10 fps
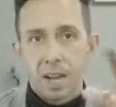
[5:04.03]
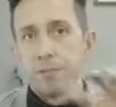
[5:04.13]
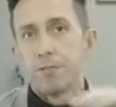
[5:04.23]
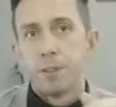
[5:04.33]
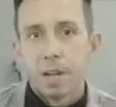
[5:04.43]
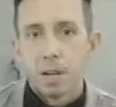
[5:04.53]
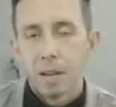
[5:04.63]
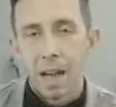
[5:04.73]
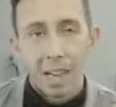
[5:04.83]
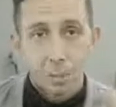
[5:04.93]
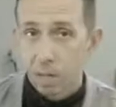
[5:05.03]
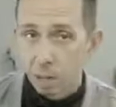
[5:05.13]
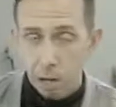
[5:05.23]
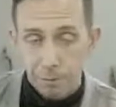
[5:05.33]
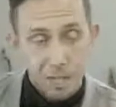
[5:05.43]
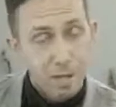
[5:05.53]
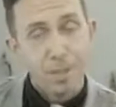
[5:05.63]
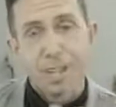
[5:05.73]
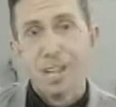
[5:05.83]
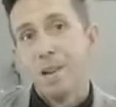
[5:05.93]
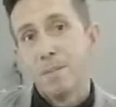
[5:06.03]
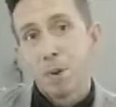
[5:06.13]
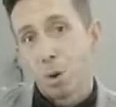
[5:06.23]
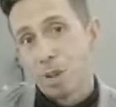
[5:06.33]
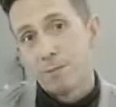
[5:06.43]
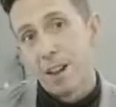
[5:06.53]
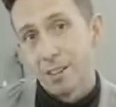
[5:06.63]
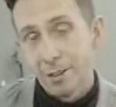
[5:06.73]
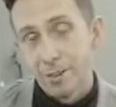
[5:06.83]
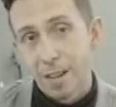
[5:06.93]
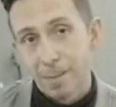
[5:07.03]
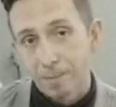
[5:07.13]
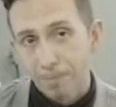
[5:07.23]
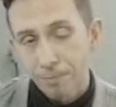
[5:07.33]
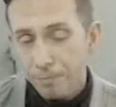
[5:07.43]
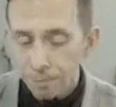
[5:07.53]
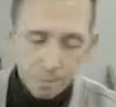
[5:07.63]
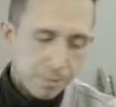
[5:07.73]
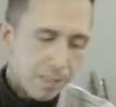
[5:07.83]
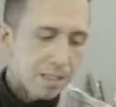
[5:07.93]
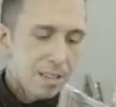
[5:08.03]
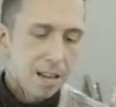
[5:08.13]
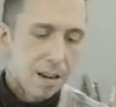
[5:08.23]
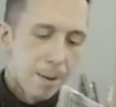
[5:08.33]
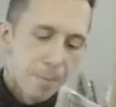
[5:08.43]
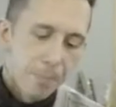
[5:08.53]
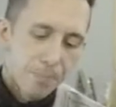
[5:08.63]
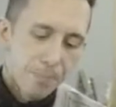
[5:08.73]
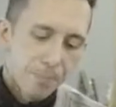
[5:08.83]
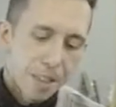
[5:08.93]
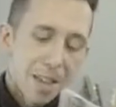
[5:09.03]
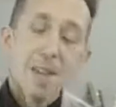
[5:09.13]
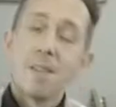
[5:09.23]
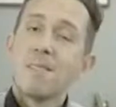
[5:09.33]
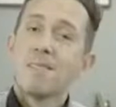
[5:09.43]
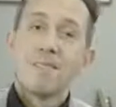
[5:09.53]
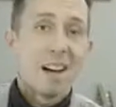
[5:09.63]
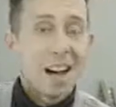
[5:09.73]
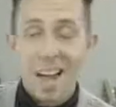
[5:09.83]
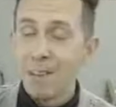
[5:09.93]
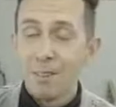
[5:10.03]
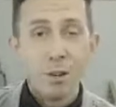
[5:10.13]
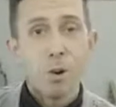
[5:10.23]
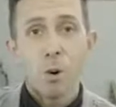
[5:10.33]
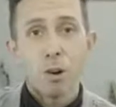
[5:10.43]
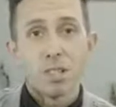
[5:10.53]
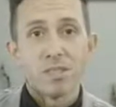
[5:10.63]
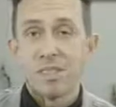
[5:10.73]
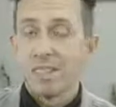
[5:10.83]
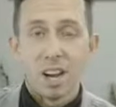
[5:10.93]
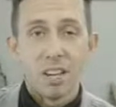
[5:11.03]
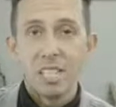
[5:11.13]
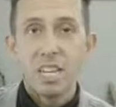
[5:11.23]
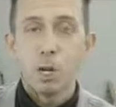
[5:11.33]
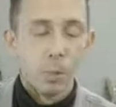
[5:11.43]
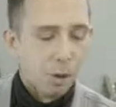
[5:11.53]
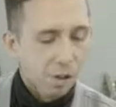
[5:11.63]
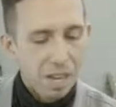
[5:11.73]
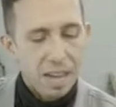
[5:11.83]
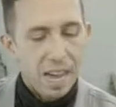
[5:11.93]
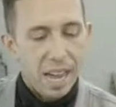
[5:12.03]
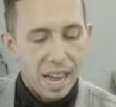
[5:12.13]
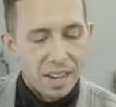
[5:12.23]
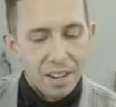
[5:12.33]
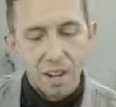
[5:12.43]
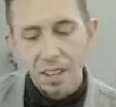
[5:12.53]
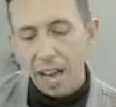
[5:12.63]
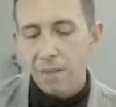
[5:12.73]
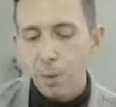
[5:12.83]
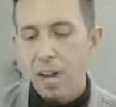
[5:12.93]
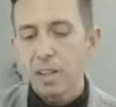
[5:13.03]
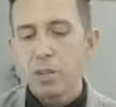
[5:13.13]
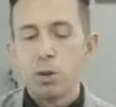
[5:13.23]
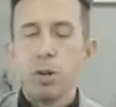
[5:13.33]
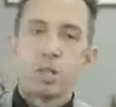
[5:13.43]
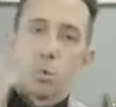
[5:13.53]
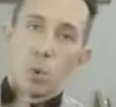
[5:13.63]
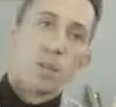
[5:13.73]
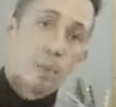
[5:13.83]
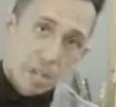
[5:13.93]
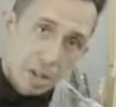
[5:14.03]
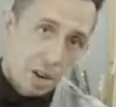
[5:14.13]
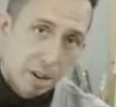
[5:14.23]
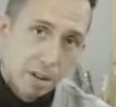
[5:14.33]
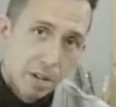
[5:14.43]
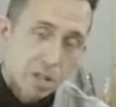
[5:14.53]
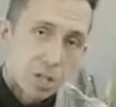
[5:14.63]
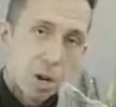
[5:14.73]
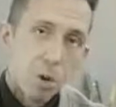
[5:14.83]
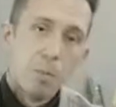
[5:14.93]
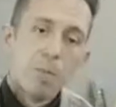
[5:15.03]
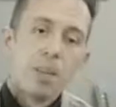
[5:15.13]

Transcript: of ask me to clarify something, totally fine to do that. I have a new course. It's on Teachable. And a lot of what I do is rhythm guitar. So